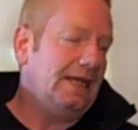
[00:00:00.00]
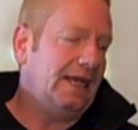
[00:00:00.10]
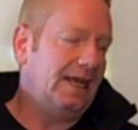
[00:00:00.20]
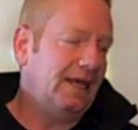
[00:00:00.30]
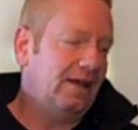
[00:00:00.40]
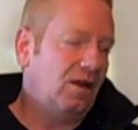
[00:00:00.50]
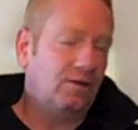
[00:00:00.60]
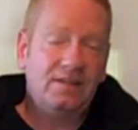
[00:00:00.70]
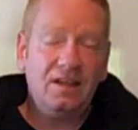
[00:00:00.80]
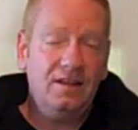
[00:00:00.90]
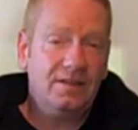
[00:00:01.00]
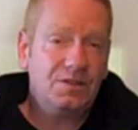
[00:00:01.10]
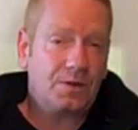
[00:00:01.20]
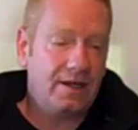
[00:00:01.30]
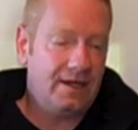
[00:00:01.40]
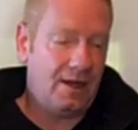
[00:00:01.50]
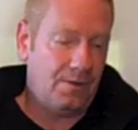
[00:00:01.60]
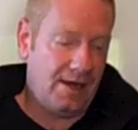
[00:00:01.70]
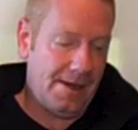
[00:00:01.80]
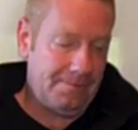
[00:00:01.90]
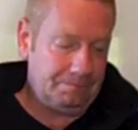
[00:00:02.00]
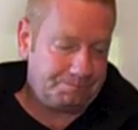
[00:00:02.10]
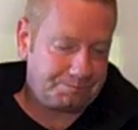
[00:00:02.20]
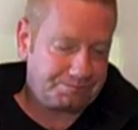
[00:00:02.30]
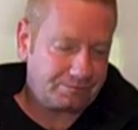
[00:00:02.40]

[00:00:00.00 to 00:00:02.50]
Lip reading: And I'll tell you this right now,